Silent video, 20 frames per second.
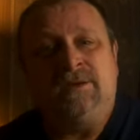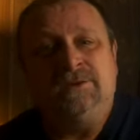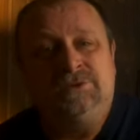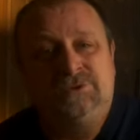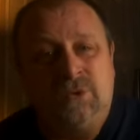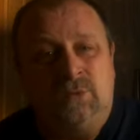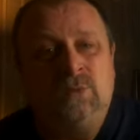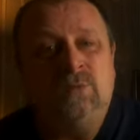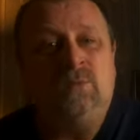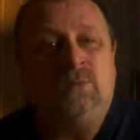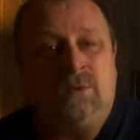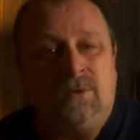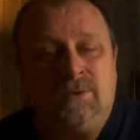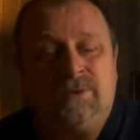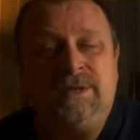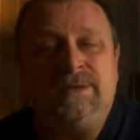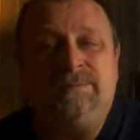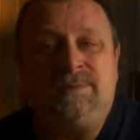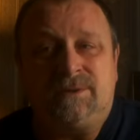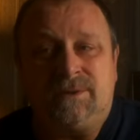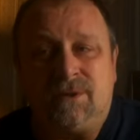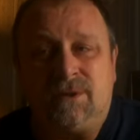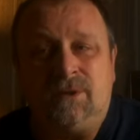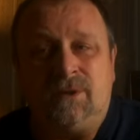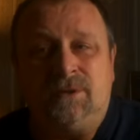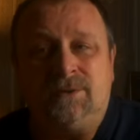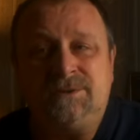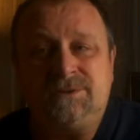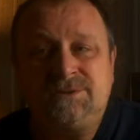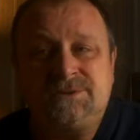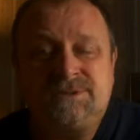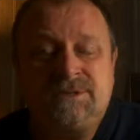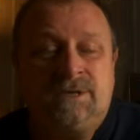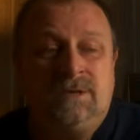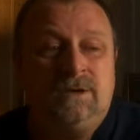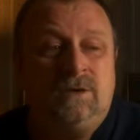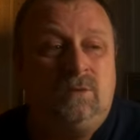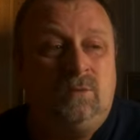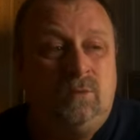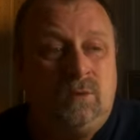Don't worry, because
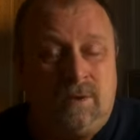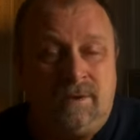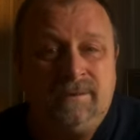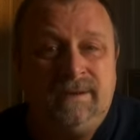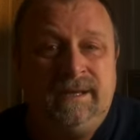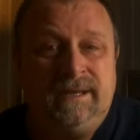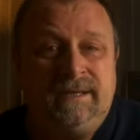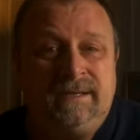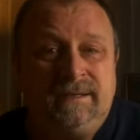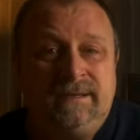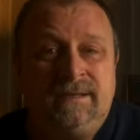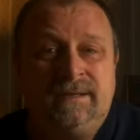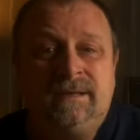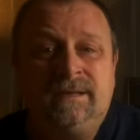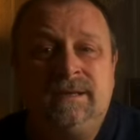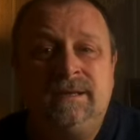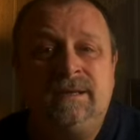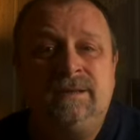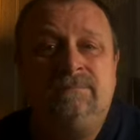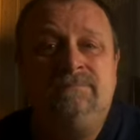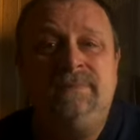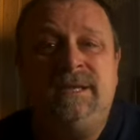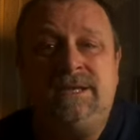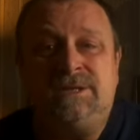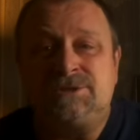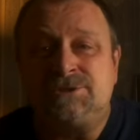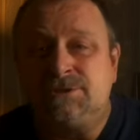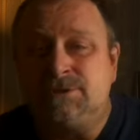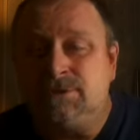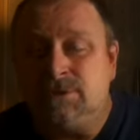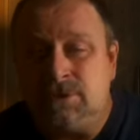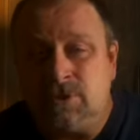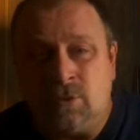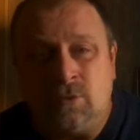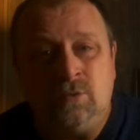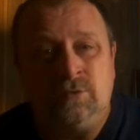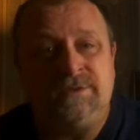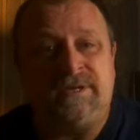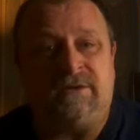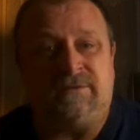worrying makes
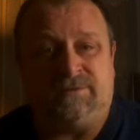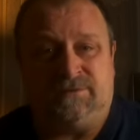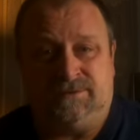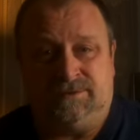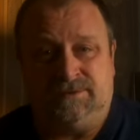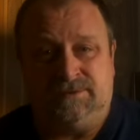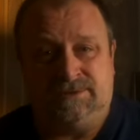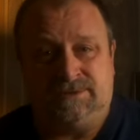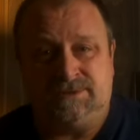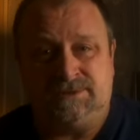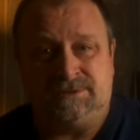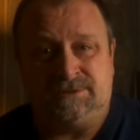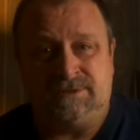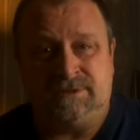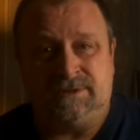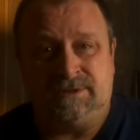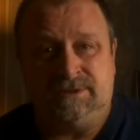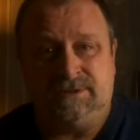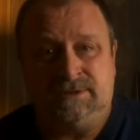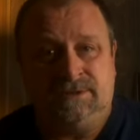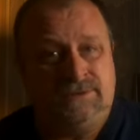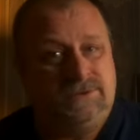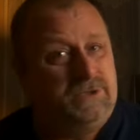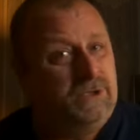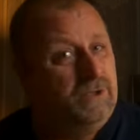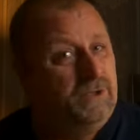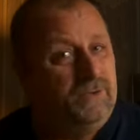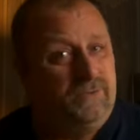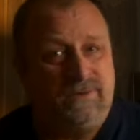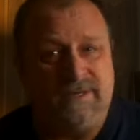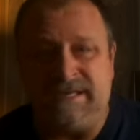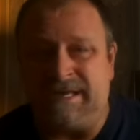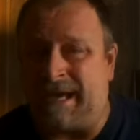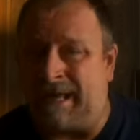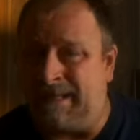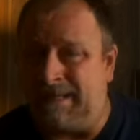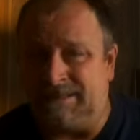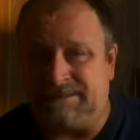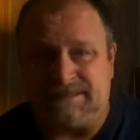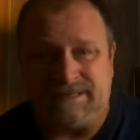no difference to
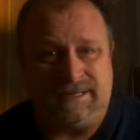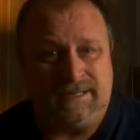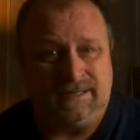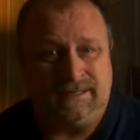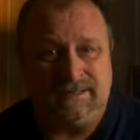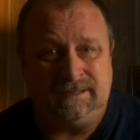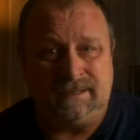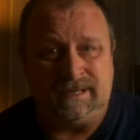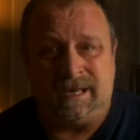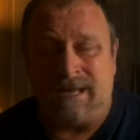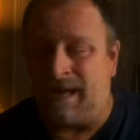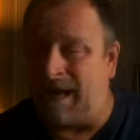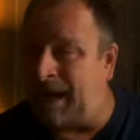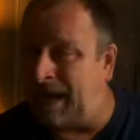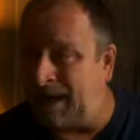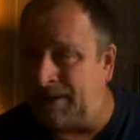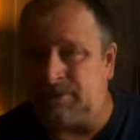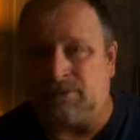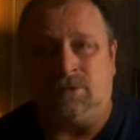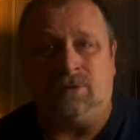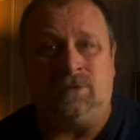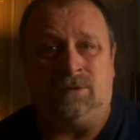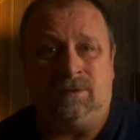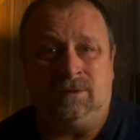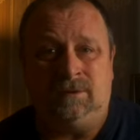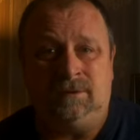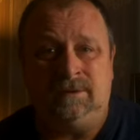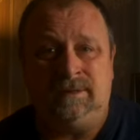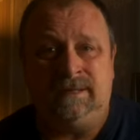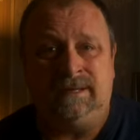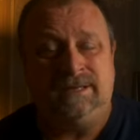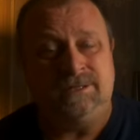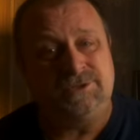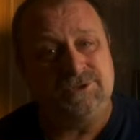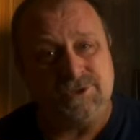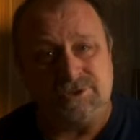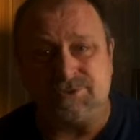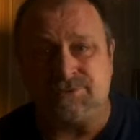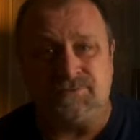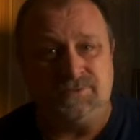reality at all. It
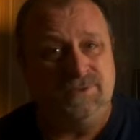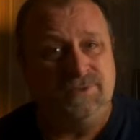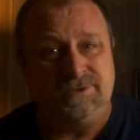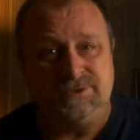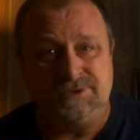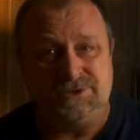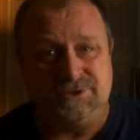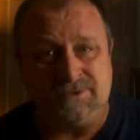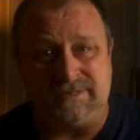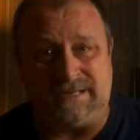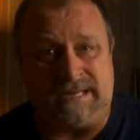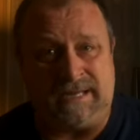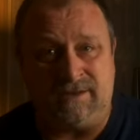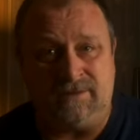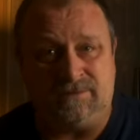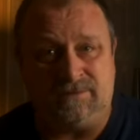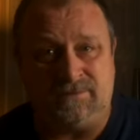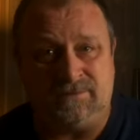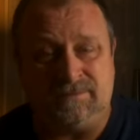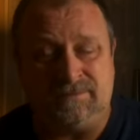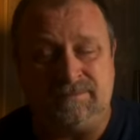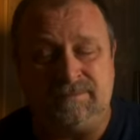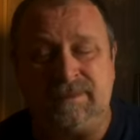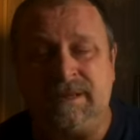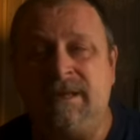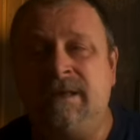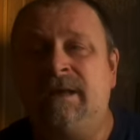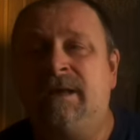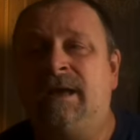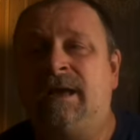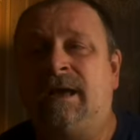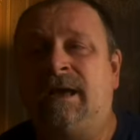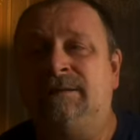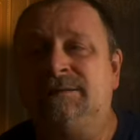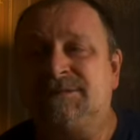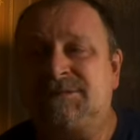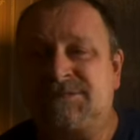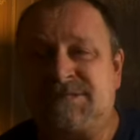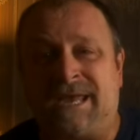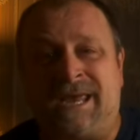just ruins your life.
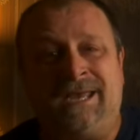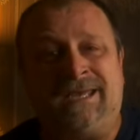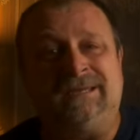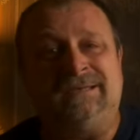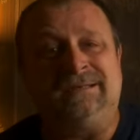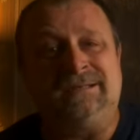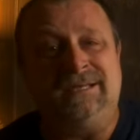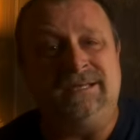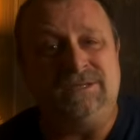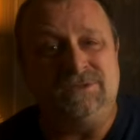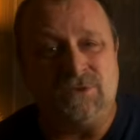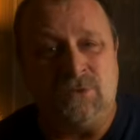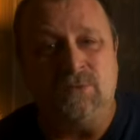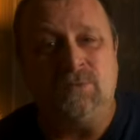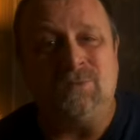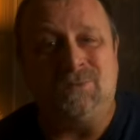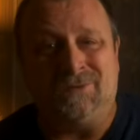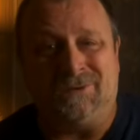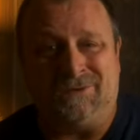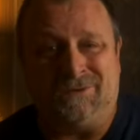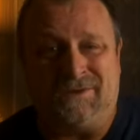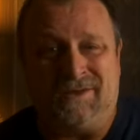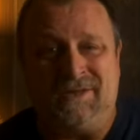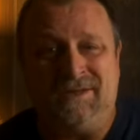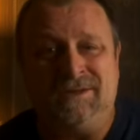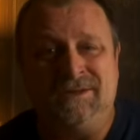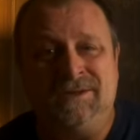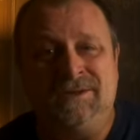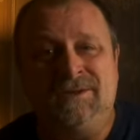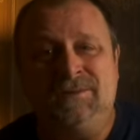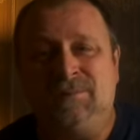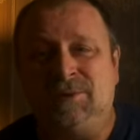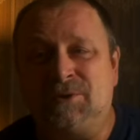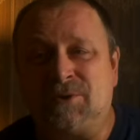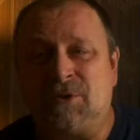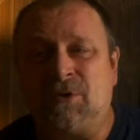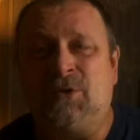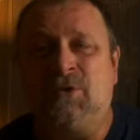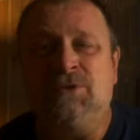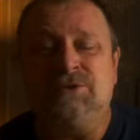And secondly, don't worry,
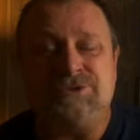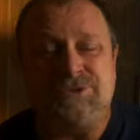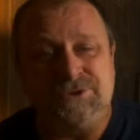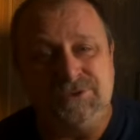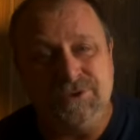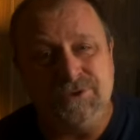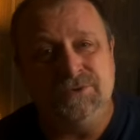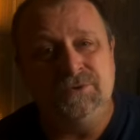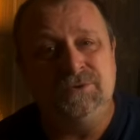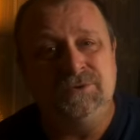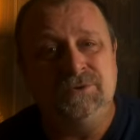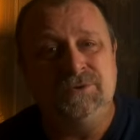because you